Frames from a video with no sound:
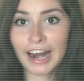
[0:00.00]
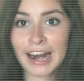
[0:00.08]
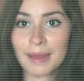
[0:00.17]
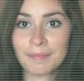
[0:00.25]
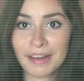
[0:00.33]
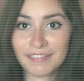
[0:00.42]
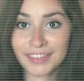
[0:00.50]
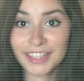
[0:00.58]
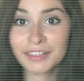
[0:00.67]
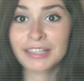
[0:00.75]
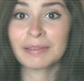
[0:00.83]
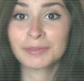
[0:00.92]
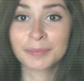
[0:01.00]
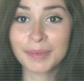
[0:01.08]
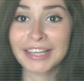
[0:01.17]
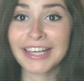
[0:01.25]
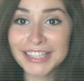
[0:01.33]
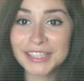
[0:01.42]
Alright, my video keeps
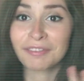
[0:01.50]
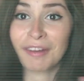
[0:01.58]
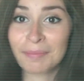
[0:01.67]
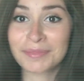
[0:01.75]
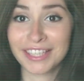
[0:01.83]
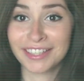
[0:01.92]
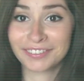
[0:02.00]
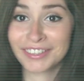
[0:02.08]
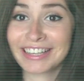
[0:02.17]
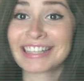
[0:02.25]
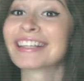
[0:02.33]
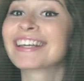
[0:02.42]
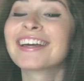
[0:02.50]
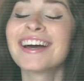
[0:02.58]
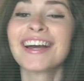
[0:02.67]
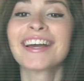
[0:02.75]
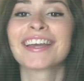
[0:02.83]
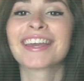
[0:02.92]
being interrupted. We
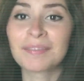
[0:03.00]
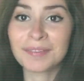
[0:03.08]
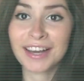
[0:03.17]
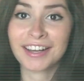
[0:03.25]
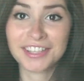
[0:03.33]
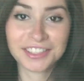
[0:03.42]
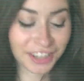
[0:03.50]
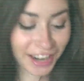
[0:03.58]
gotta get back on